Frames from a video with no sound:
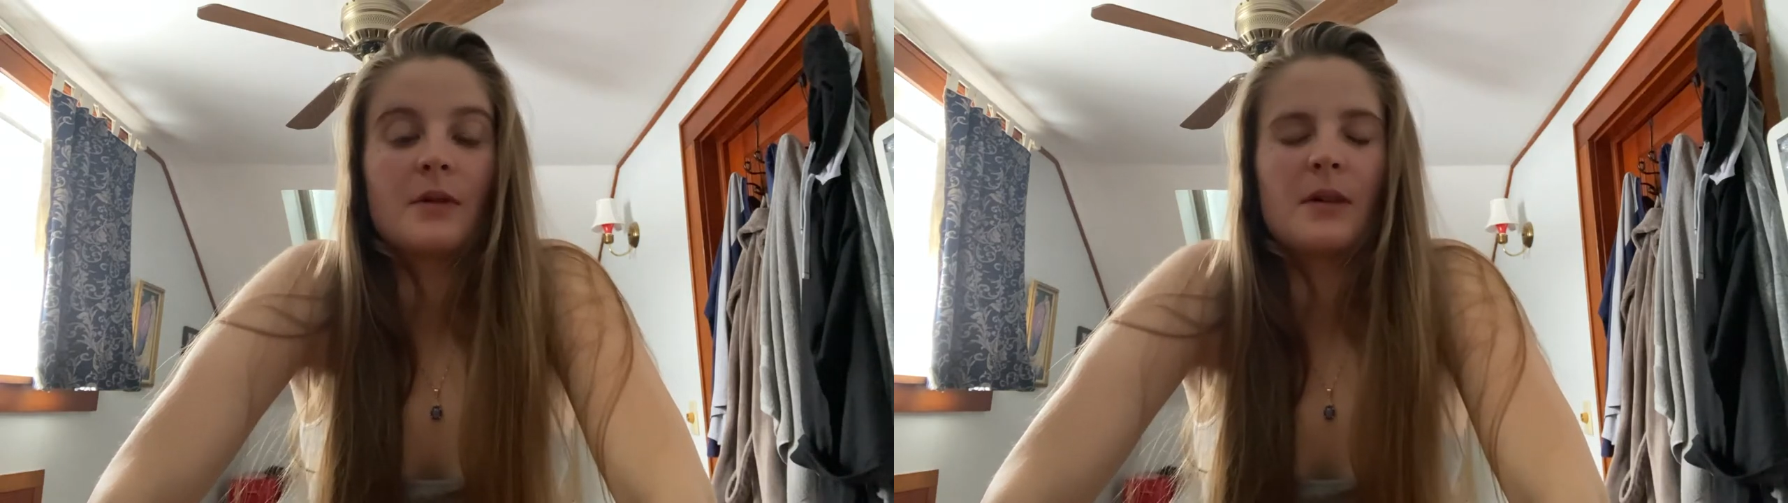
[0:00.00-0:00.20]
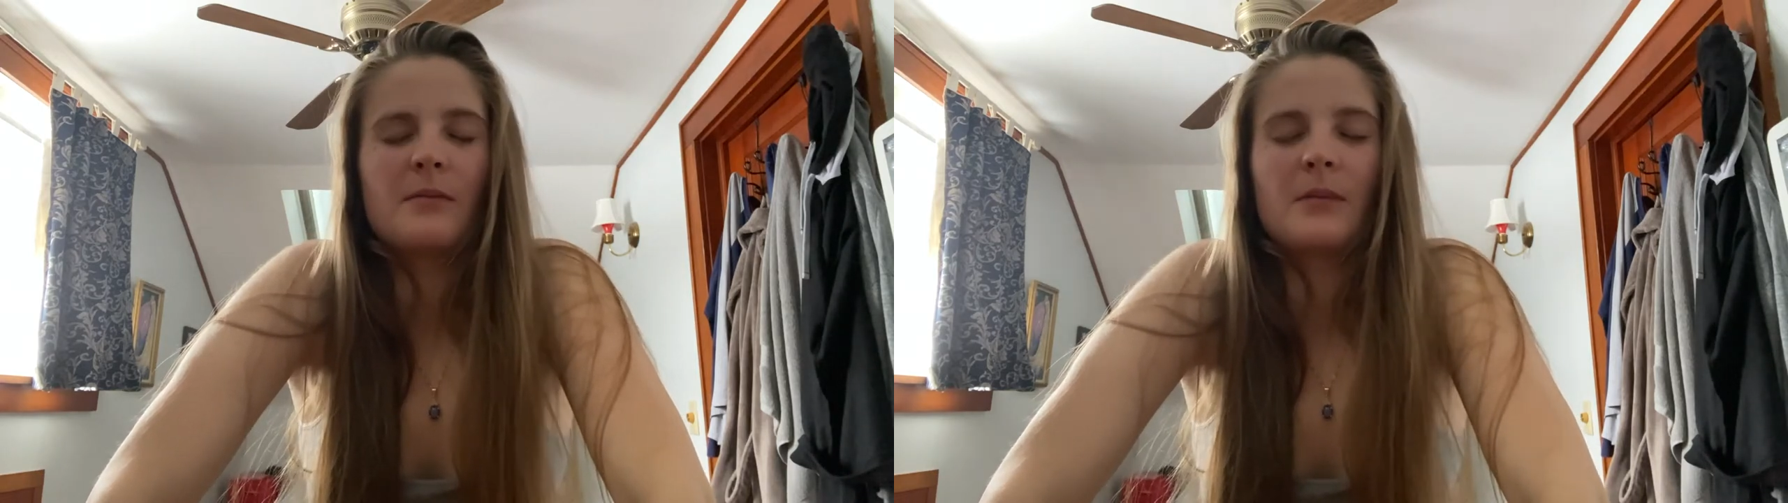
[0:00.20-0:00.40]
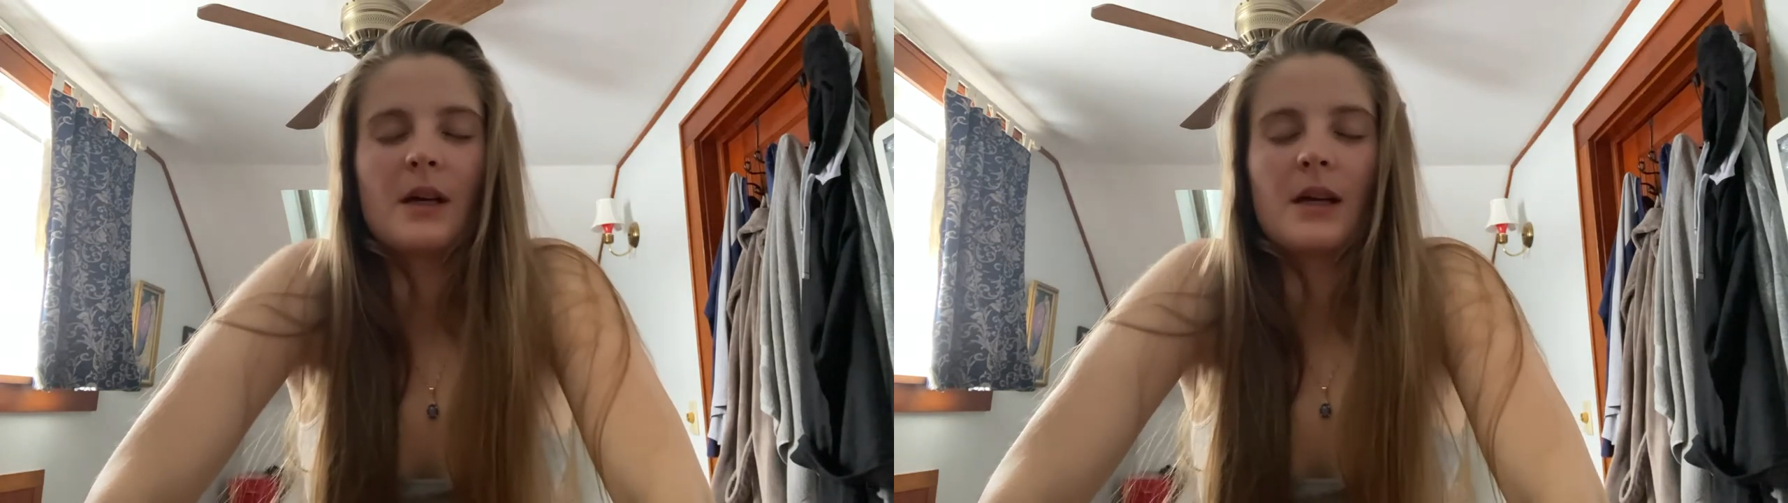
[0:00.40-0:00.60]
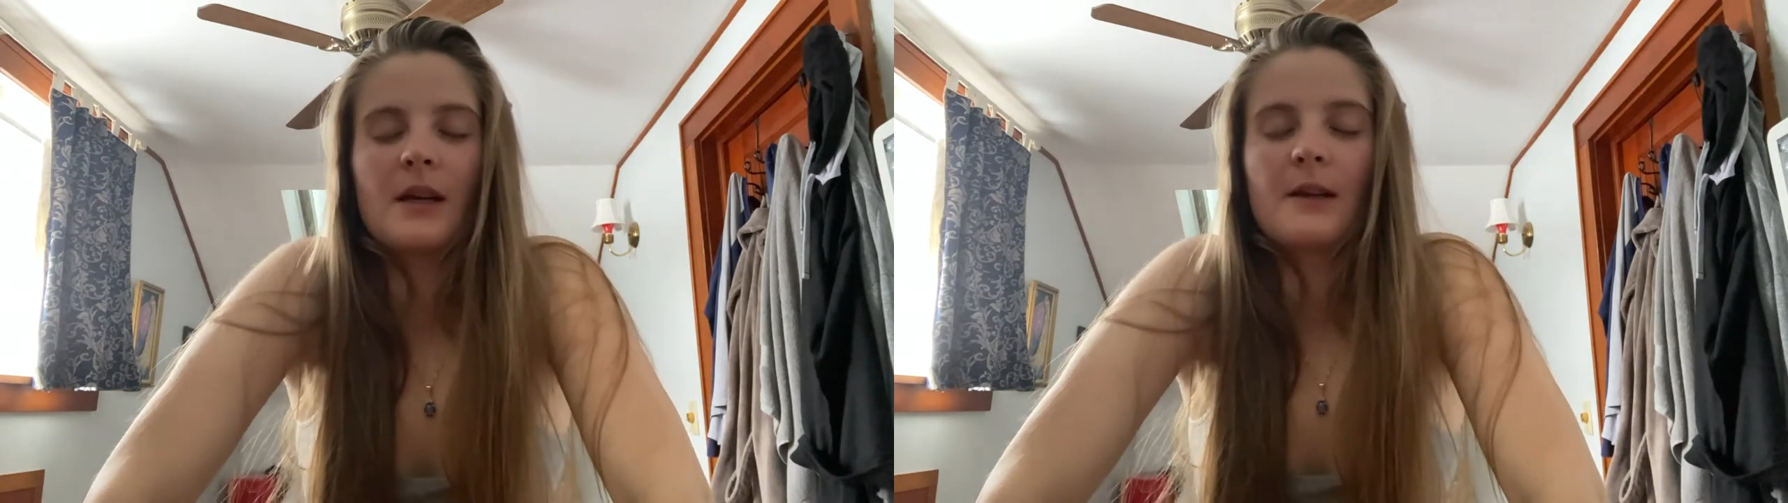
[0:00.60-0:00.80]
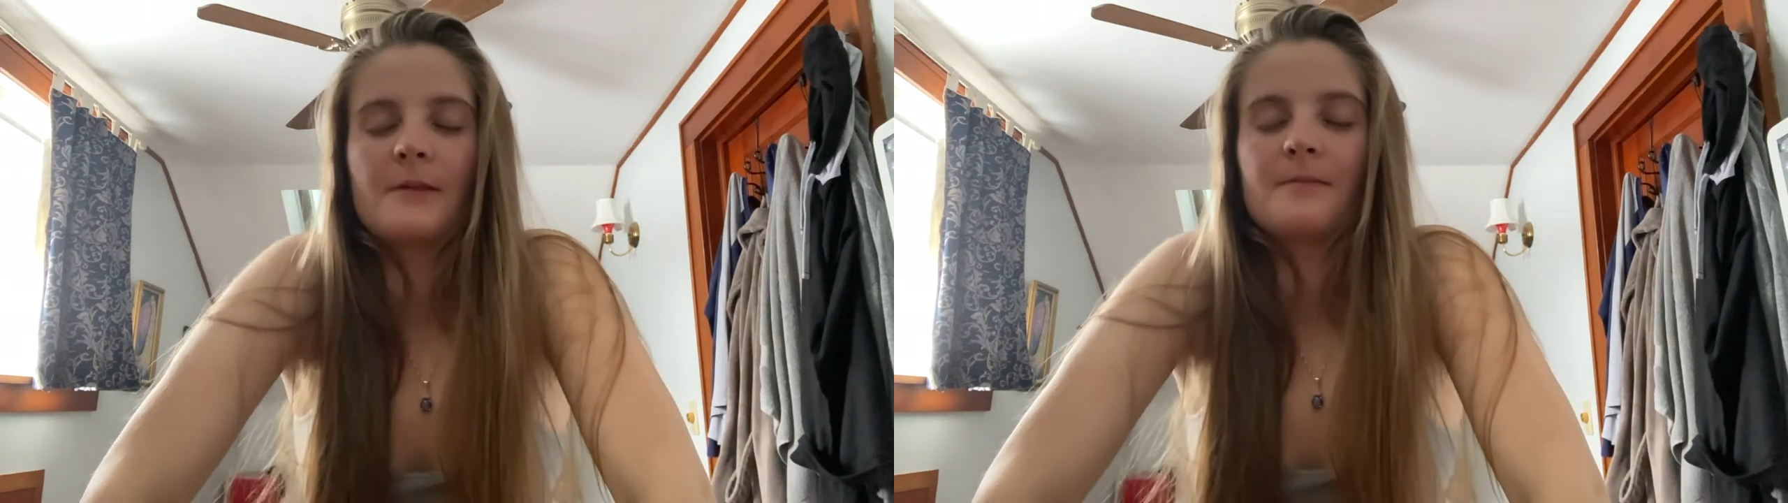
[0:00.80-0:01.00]
but
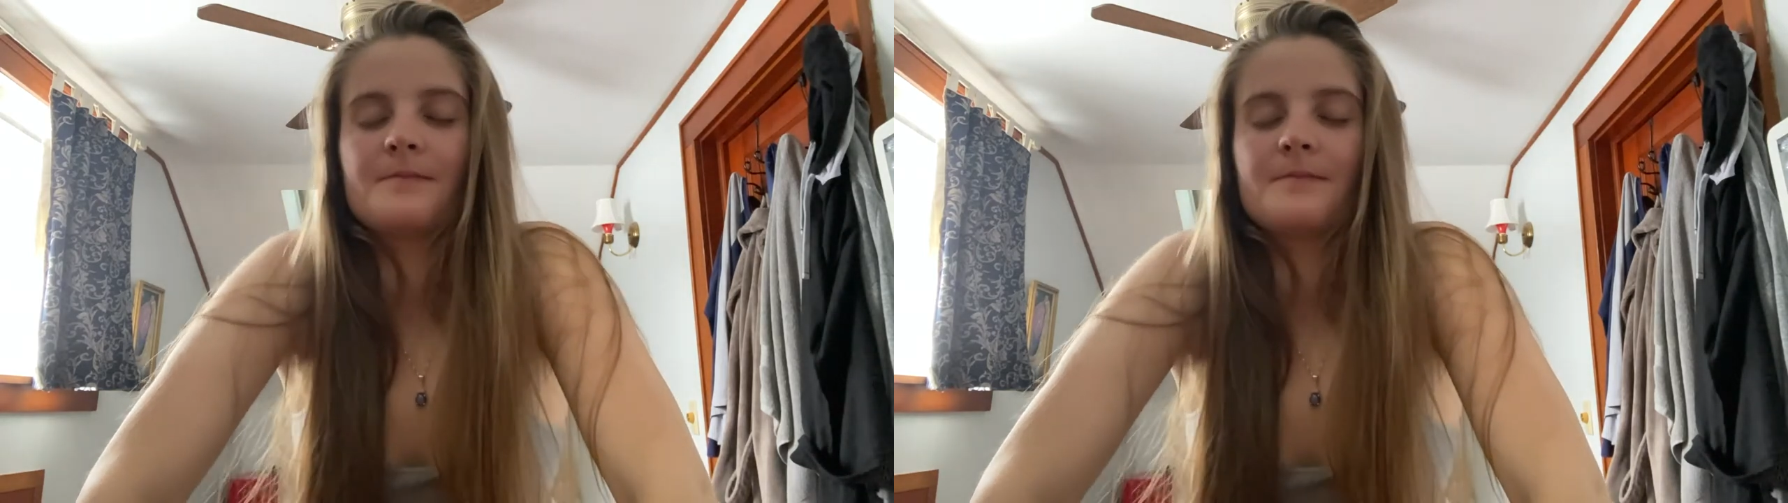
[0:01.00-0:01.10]
my